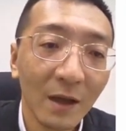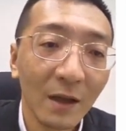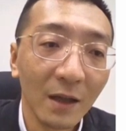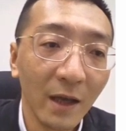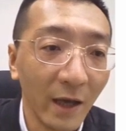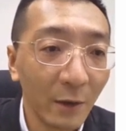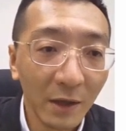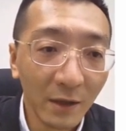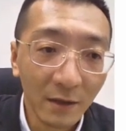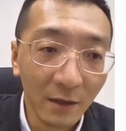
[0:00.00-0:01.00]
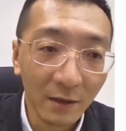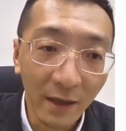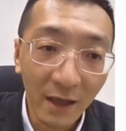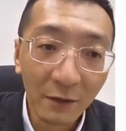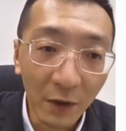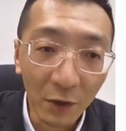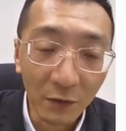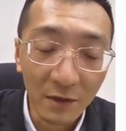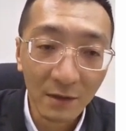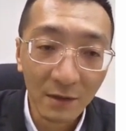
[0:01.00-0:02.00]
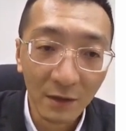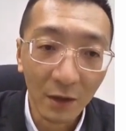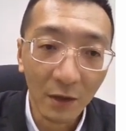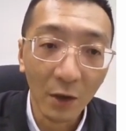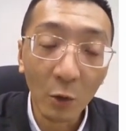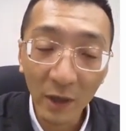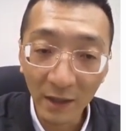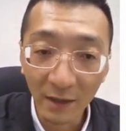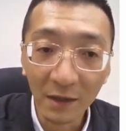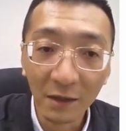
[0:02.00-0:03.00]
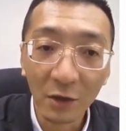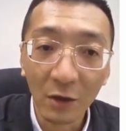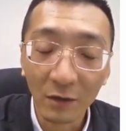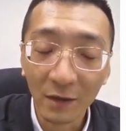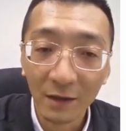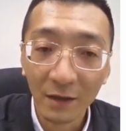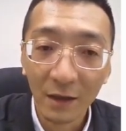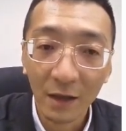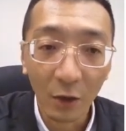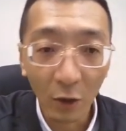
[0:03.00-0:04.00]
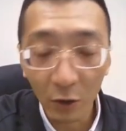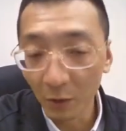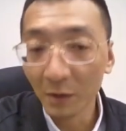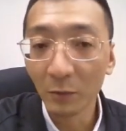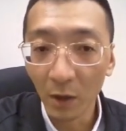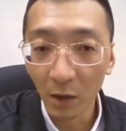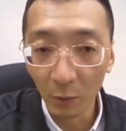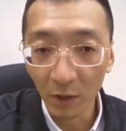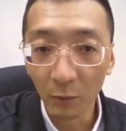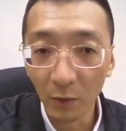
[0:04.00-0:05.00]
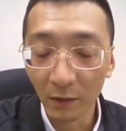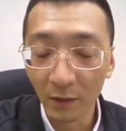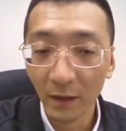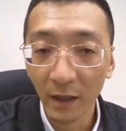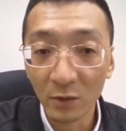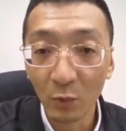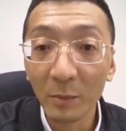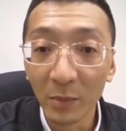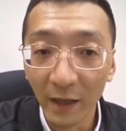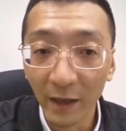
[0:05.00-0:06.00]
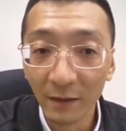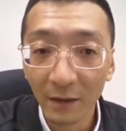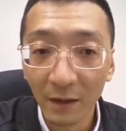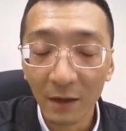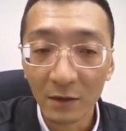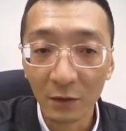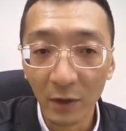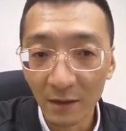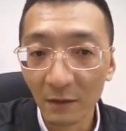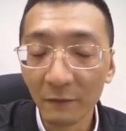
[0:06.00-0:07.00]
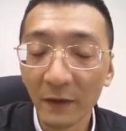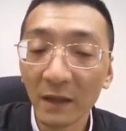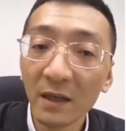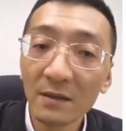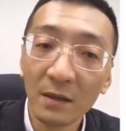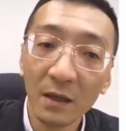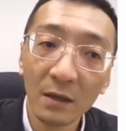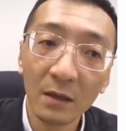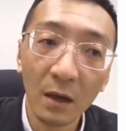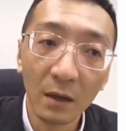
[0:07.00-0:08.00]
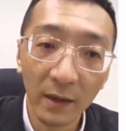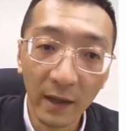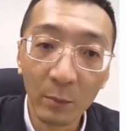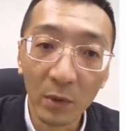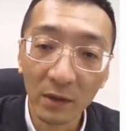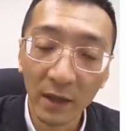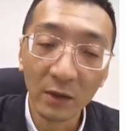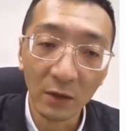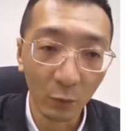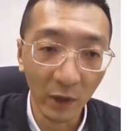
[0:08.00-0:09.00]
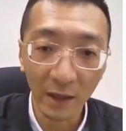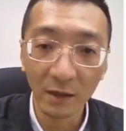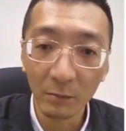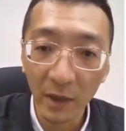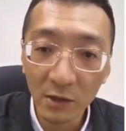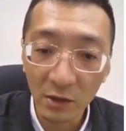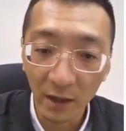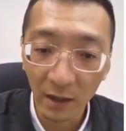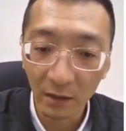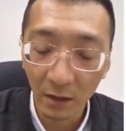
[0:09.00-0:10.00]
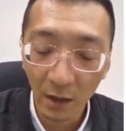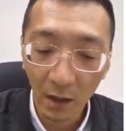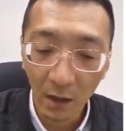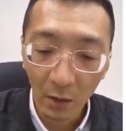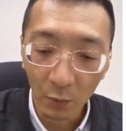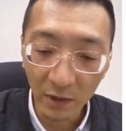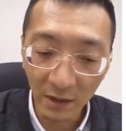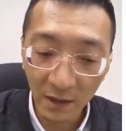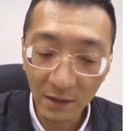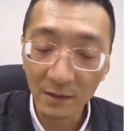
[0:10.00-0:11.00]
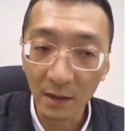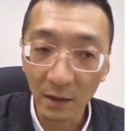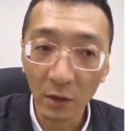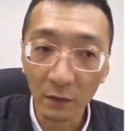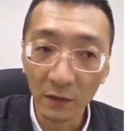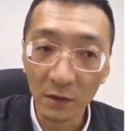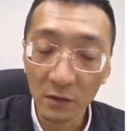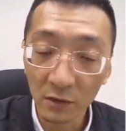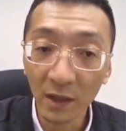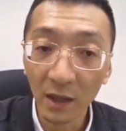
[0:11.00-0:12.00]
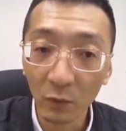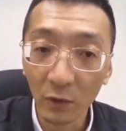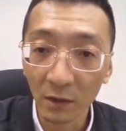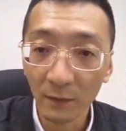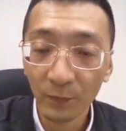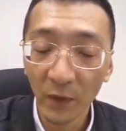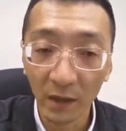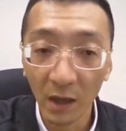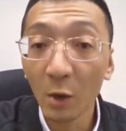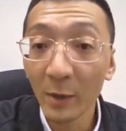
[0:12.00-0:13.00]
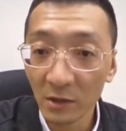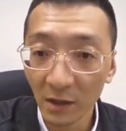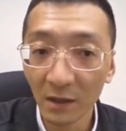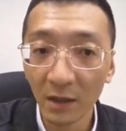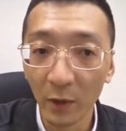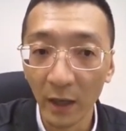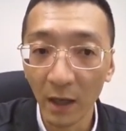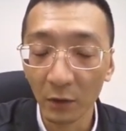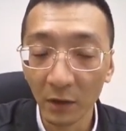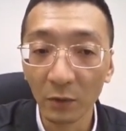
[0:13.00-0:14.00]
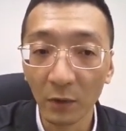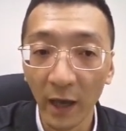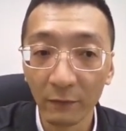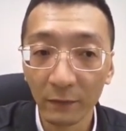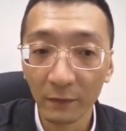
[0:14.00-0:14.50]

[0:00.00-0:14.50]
Then every day, the daily views only in TikTok all over the world is 1 billion. So it's a fantastic number. Then we can imagine that with this scale of the social network and how much data we are going to have,